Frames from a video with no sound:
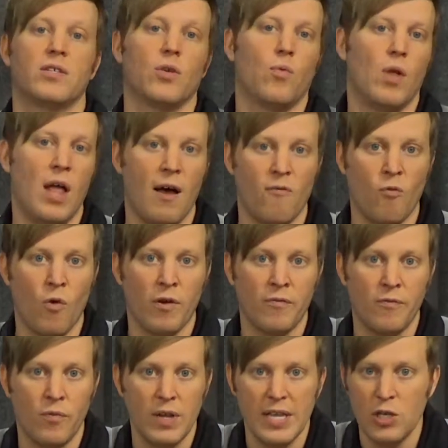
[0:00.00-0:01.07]
So we'll have
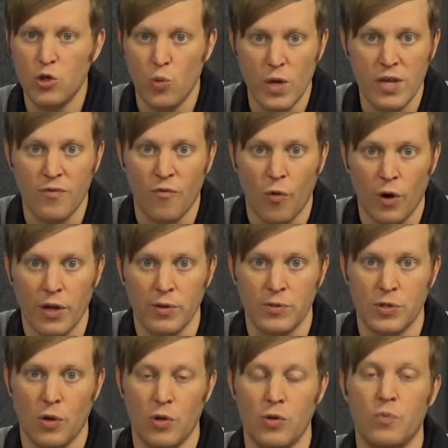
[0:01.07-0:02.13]
one each week for you.
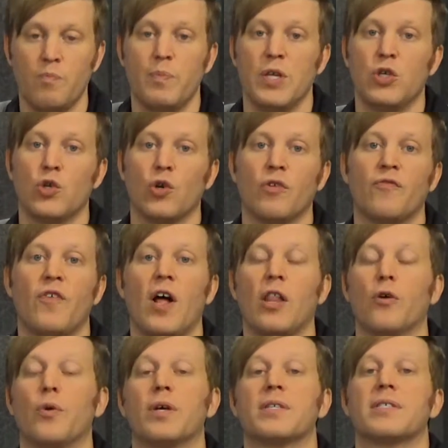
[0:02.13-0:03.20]
So be sure to
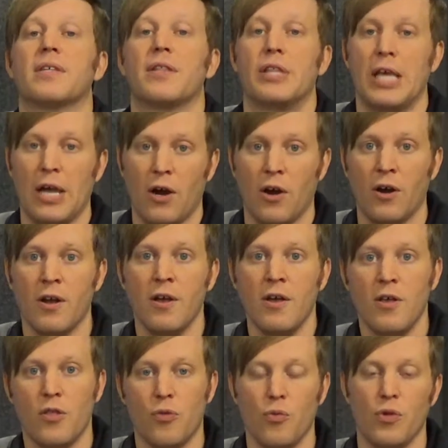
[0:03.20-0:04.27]
follow us there
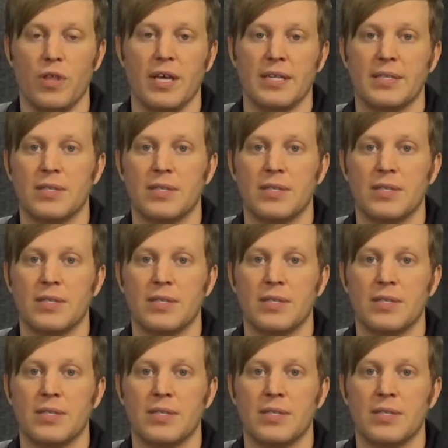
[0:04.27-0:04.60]
through this.